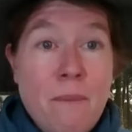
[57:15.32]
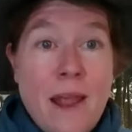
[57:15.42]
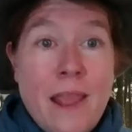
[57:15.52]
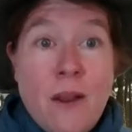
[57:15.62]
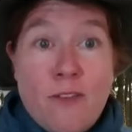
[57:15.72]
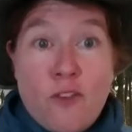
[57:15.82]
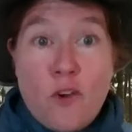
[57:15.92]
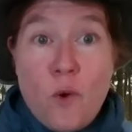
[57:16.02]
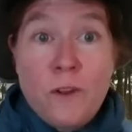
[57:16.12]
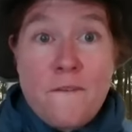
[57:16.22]
but you know, it's
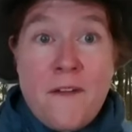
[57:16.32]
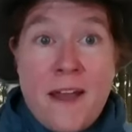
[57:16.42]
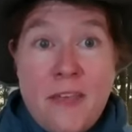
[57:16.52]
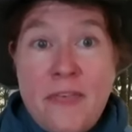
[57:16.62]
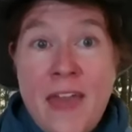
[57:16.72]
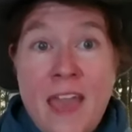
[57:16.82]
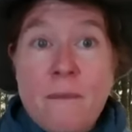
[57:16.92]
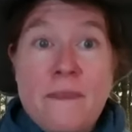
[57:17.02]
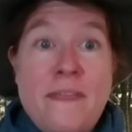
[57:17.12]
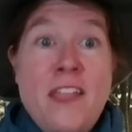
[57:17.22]
cool to find the thing,
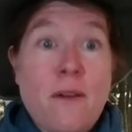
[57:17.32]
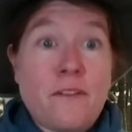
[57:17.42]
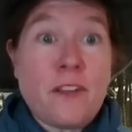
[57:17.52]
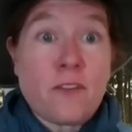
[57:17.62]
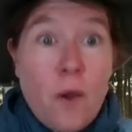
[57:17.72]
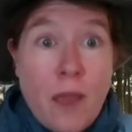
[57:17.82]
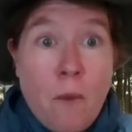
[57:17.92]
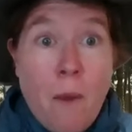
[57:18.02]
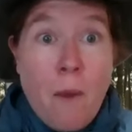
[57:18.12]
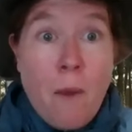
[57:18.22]
but then you have to ask, okay,
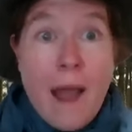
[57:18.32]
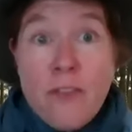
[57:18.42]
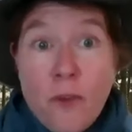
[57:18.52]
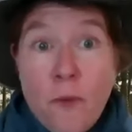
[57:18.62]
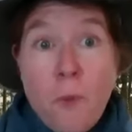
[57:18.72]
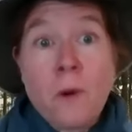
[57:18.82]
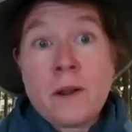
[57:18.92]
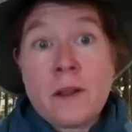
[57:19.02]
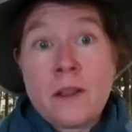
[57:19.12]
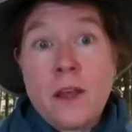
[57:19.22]
why is this important?
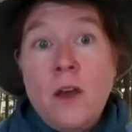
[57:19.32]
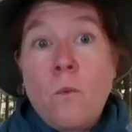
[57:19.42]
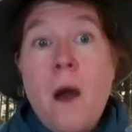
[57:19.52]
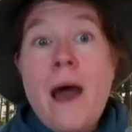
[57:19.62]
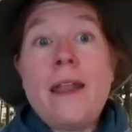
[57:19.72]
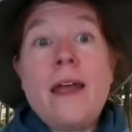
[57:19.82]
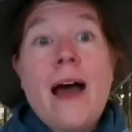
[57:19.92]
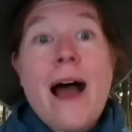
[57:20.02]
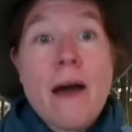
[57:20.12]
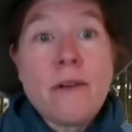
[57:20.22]
What,
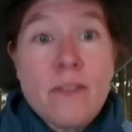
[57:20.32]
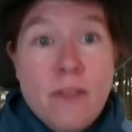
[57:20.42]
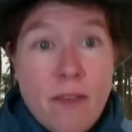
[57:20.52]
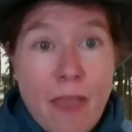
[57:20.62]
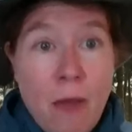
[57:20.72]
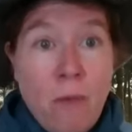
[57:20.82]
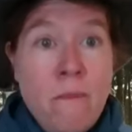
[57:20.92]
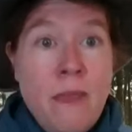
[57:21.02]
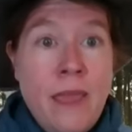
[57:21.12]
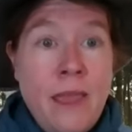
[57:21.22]
how does this help
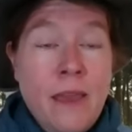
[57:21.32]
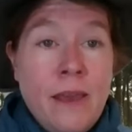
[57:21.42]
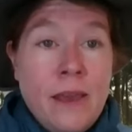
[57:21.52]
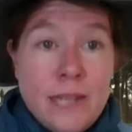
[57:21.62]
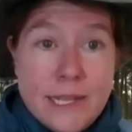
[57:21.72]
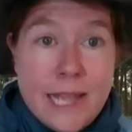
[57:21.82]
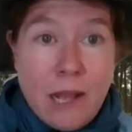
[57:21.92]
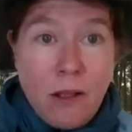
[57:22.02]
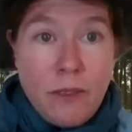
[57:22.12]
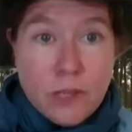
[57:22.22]
me to
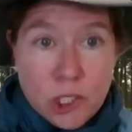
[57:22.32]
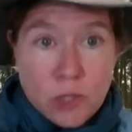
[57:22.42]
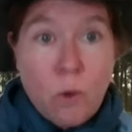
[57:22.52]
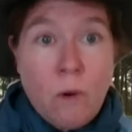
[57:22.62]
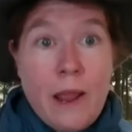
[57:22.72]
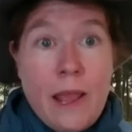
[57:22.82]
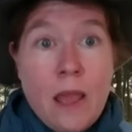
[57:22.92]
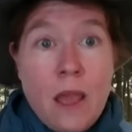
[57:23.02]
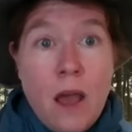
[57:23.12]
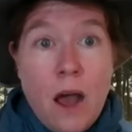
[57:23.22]
tell the story?
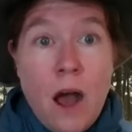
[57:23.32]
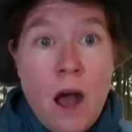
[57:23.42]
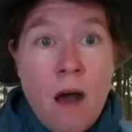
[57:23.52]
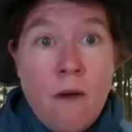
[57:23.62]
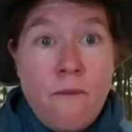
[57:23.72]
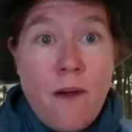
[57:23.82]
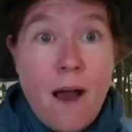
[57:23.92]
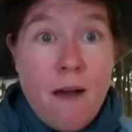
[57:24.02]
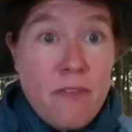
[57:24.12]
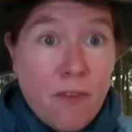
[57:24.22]
of
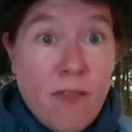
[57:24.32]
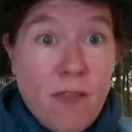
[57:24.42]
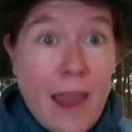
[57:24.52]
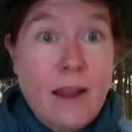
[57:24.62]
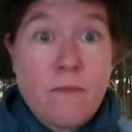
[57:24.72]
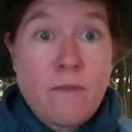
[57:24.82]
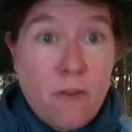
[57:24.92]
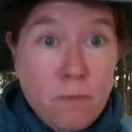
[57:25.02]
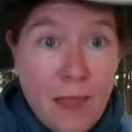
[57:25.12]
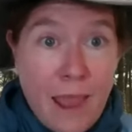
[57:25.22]
of this site of this
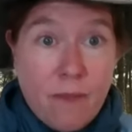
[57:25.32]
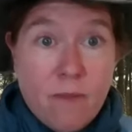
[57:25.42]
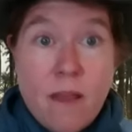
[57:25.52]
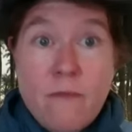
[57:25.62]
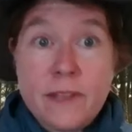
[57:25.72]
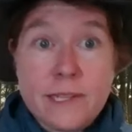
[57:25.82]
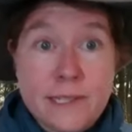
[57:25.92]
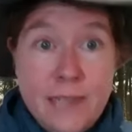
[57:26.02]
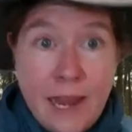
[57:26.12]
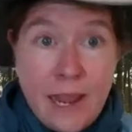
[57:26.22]
place of this
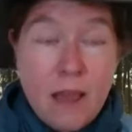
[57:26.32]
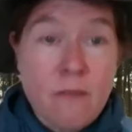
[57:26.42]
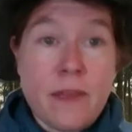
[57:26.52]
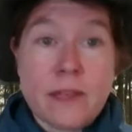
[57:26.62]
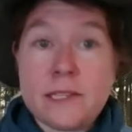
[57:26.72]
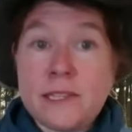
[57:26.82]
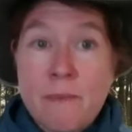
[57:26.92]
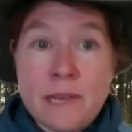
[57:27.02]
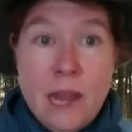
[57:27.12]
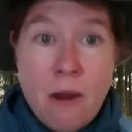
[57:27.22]
city of this
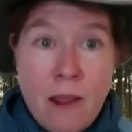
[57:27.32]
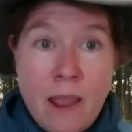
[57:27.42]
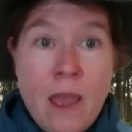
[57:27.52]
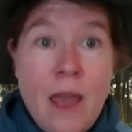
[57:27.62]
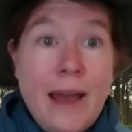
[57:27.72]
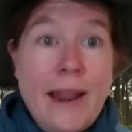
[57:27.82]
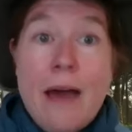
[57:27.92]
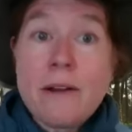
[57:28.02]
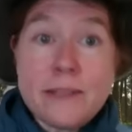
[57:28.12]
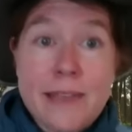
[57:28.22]
cemetery and
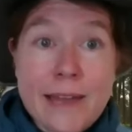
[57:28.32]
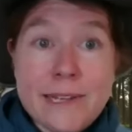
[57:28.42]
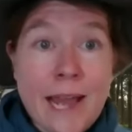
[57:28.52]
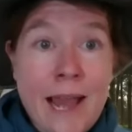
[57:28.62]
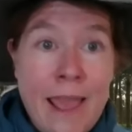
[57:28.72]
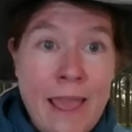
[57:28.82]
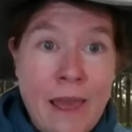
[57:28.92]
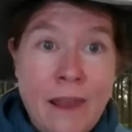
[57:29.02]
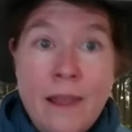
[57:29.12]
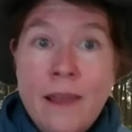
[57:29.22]
how does that tie
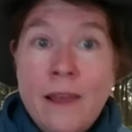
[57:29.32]
in